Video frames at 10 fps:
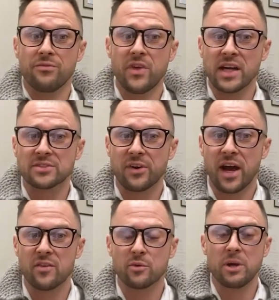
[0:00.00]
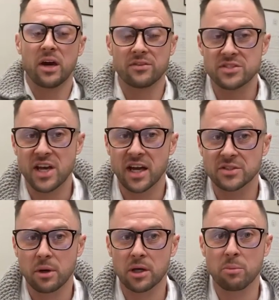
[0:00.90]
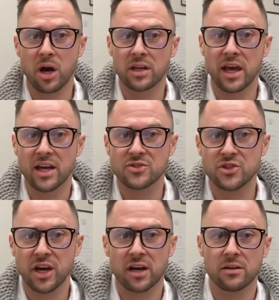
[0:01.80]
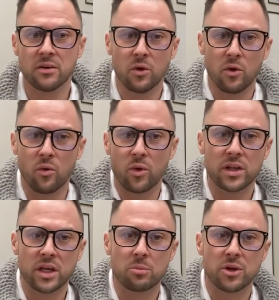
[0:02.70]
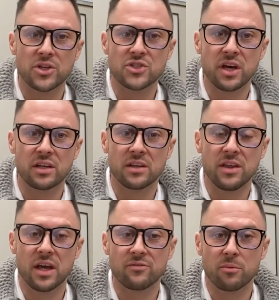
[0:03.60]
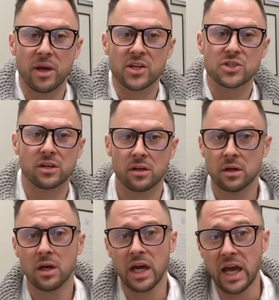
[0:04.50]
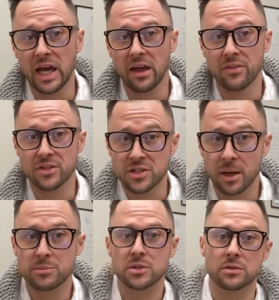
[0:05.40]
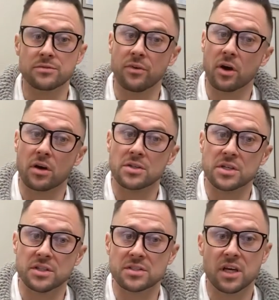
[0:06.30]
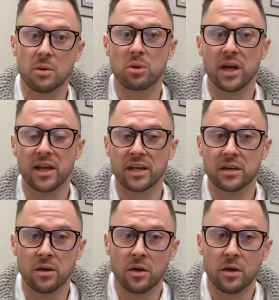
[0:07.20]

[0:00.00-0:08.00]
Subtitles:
Thanks for having me on the Tax Talk Podcast, Jared. Really appreciated the information and the tips as far as estate planning,